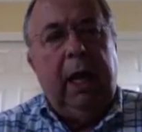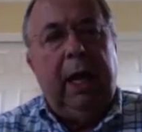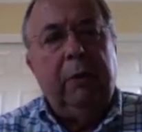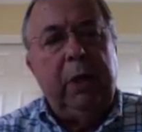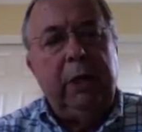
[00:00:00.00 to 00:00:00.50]

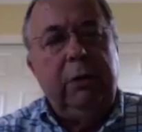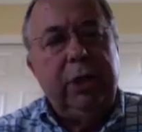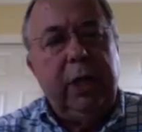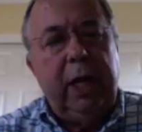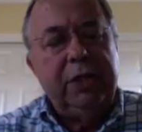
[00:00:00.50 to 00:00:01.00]
And when you
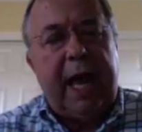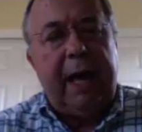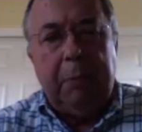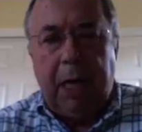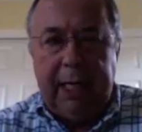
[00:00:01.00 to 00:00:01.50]
change
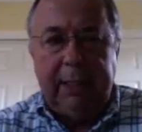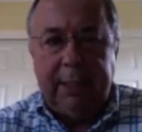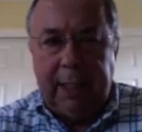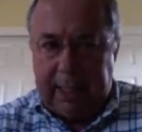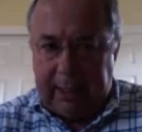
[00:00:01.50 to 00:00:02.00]
that
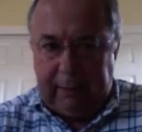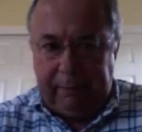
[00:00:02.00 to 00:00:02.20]
mindset,